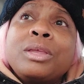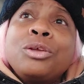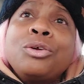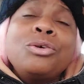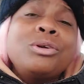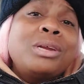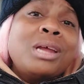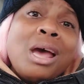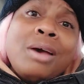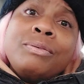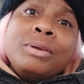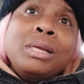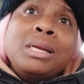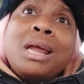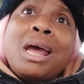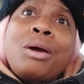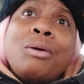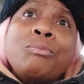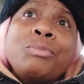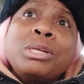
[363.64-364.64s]
you're definitely
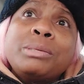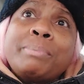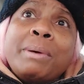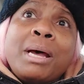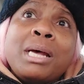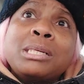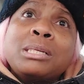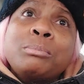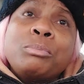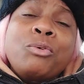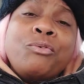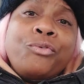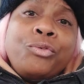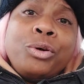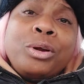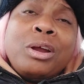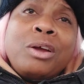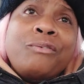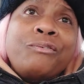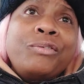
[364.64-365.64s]
not responsible
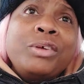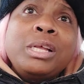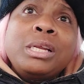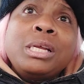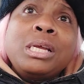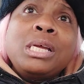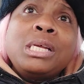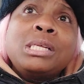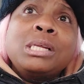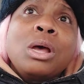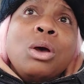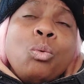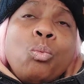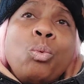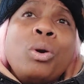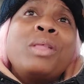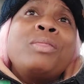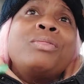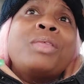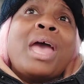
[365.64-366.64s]
for their feelings
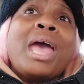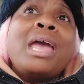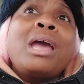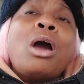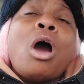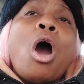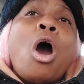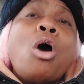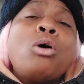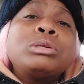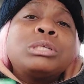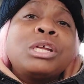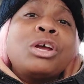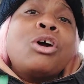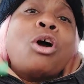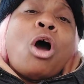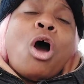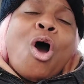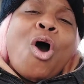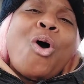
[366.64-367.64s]
when they cause
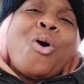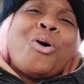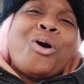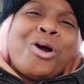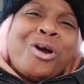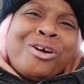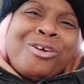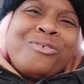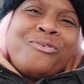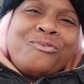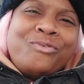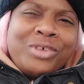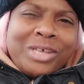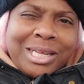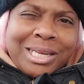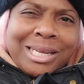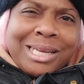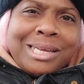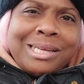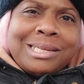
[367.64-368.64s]
their own hurt
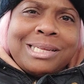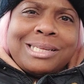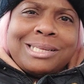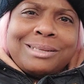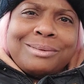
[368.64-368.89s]
feelings.